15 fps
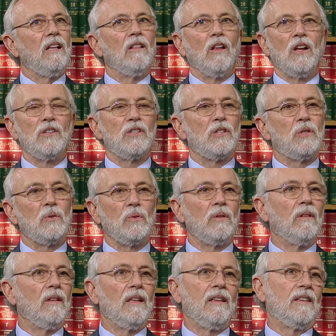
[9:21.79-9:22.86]

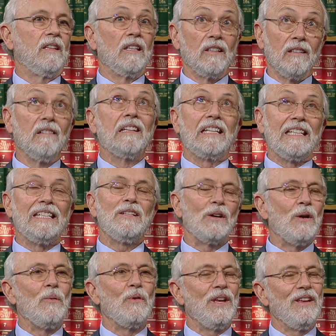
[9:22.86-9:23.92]
Longitudinally,
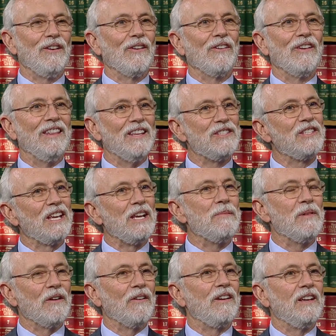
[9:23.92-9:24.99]
we are in the
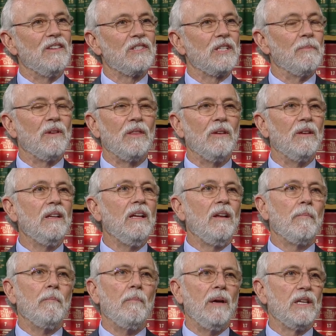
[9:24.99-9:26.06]
same area as some of the
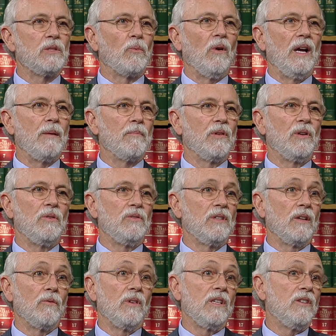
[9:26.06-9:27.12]
best
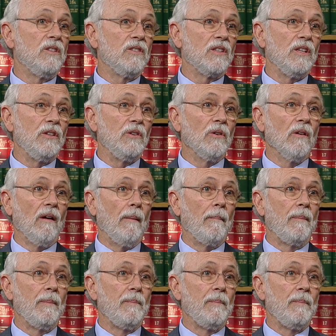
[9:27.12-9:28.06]
wine-producing regions in Europe.